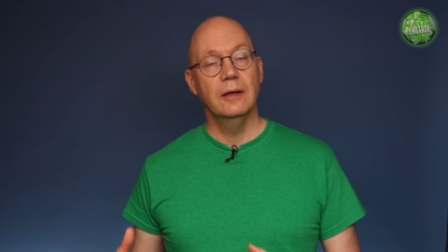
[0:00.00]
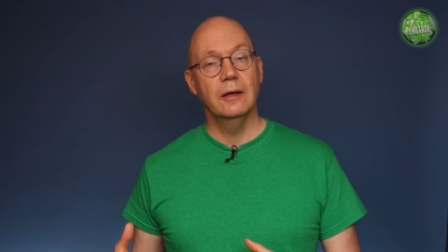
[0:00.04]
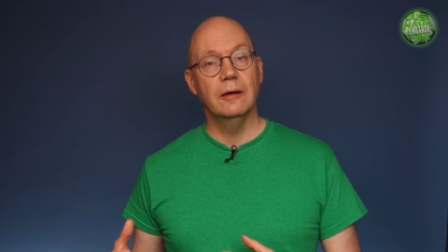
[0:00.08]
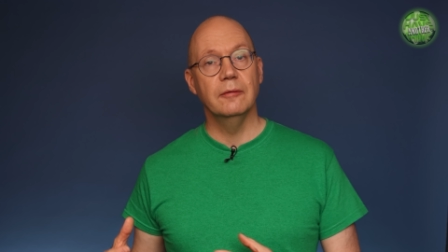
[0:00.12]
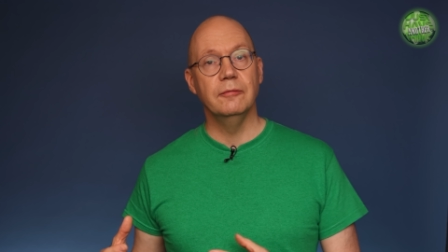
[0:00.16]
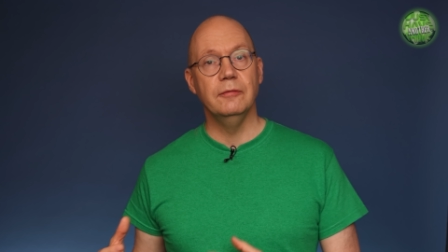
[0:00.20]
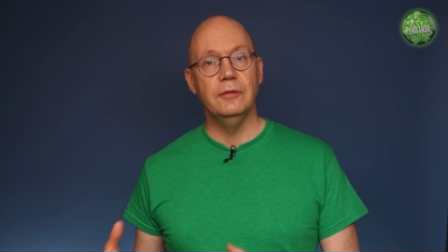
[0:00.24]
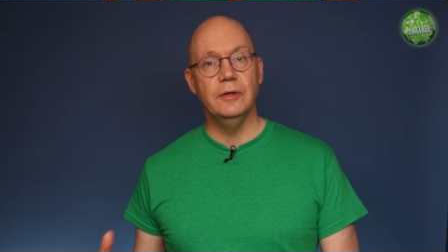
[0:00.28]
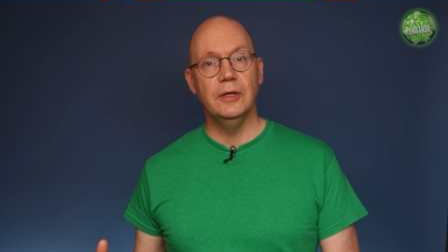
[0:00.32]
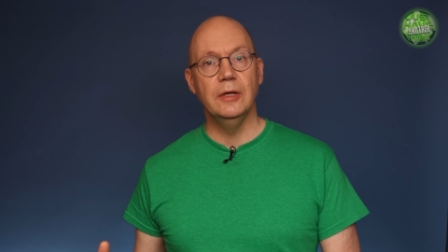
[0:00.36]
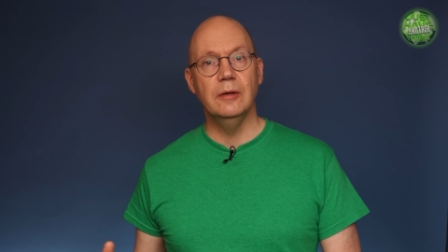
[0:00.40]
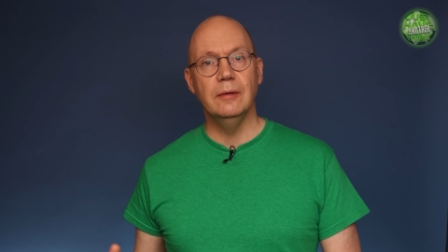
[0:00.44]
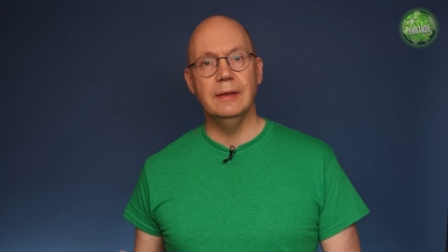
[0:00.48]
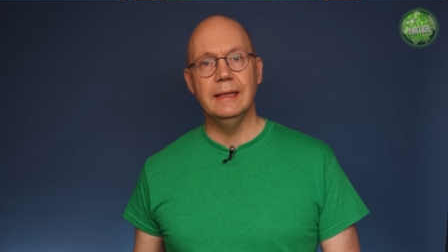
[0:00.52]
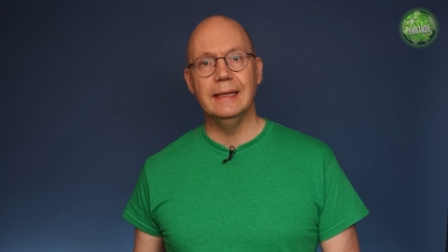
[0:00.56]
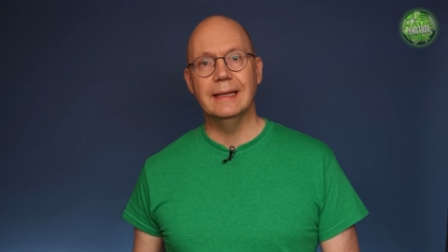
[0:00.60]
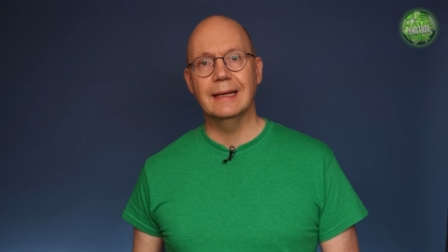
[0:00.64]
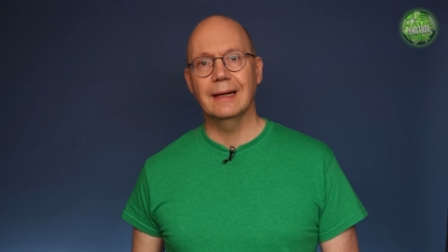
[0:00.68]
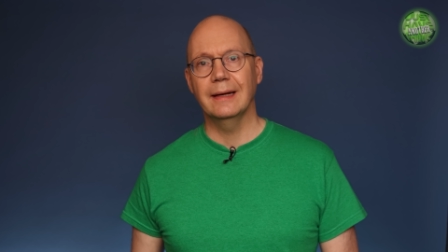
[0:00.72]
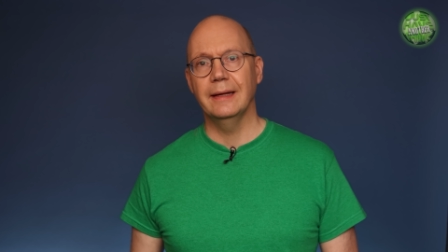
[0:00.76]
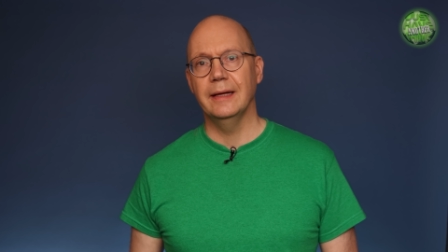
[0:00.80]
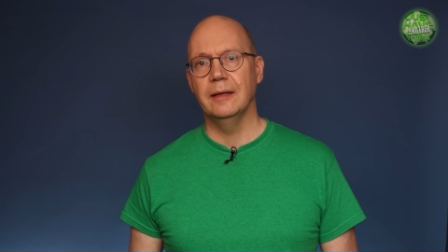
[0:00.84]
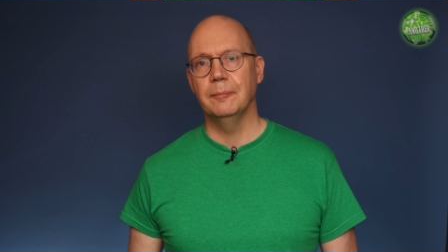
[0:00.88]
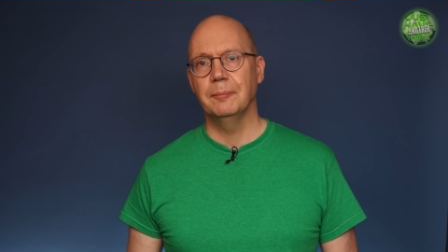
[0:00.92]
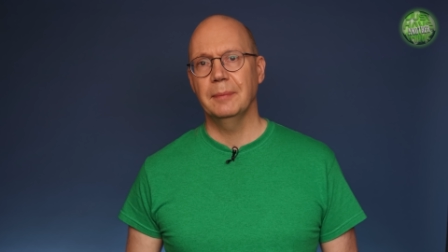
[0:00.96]
of newly
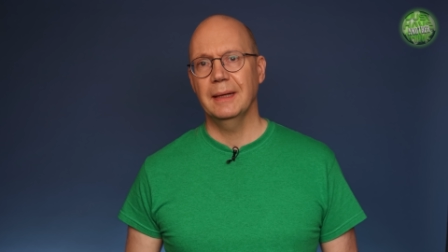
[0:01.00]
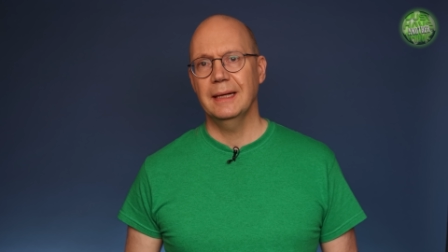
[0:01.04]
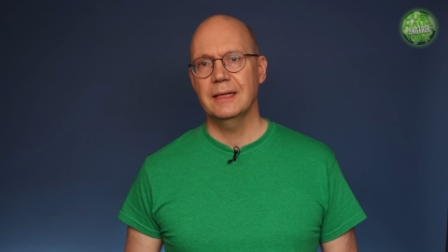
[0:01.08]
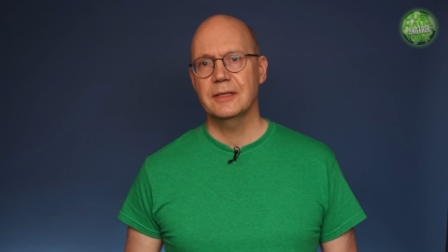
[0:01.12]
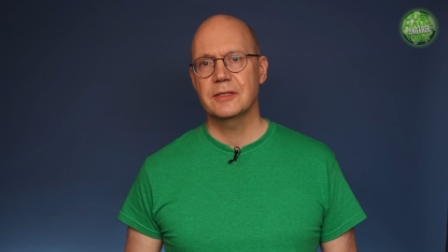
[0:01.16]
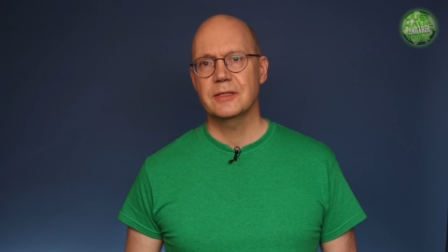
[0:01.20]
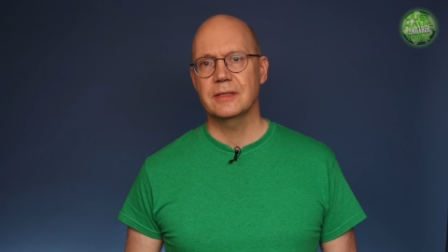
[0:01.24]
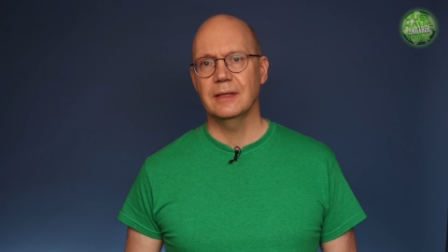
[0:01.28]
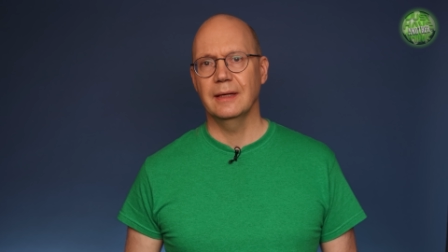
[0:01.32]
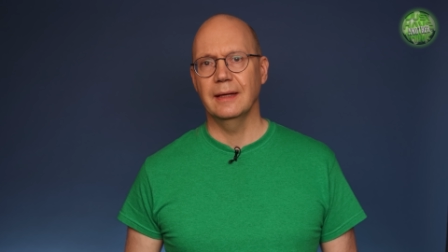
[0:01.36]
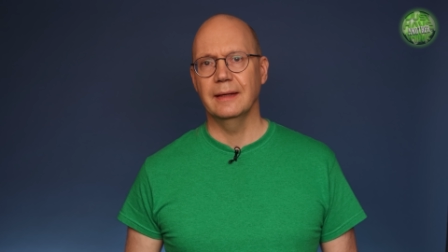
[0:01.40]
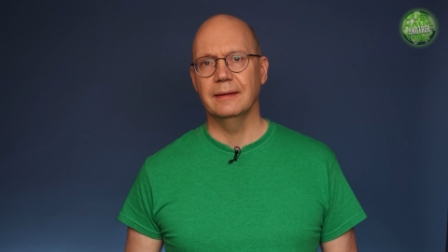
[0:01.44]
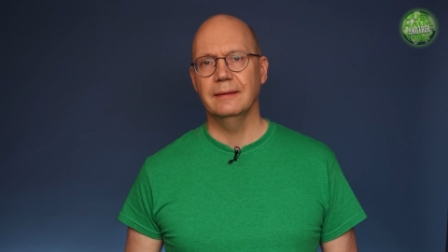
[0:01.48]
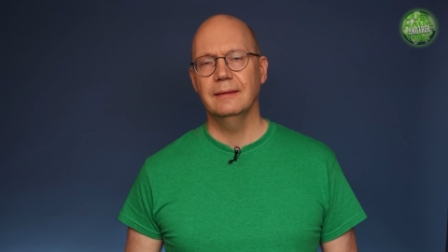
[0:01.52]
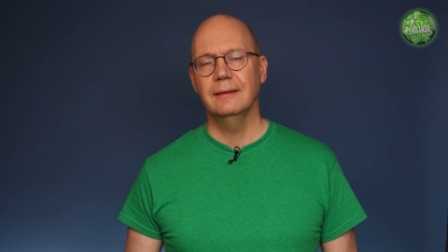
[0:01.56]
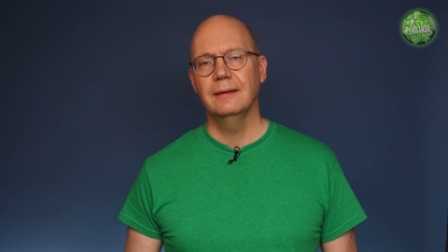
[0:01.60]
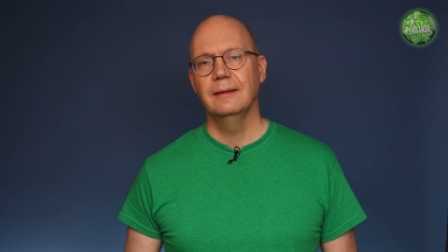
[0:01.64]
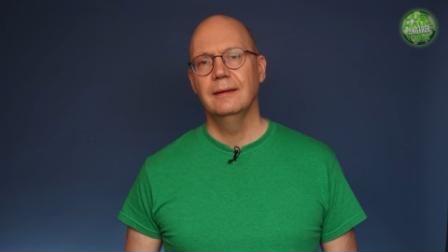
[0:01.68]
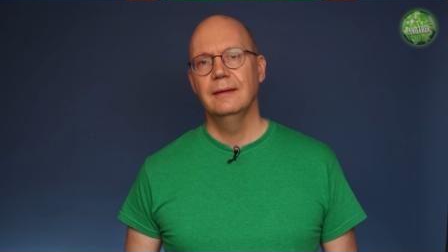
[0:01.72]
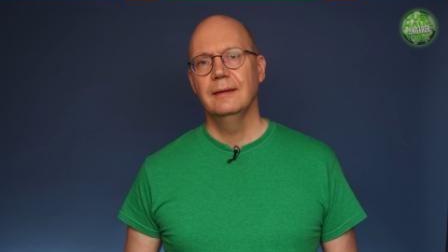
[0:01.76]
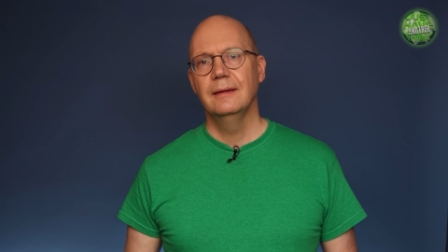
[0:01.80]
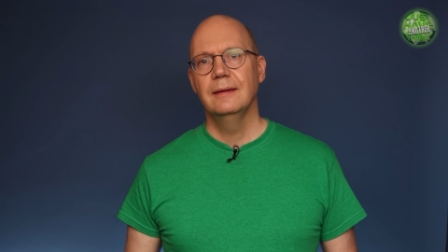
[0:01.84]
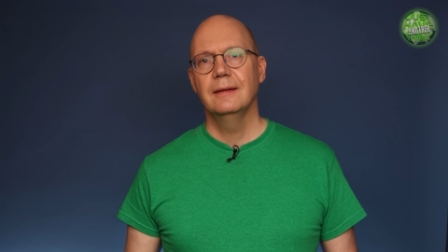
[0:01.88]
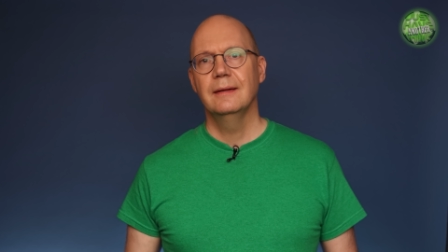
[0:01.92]
cleared pastureland,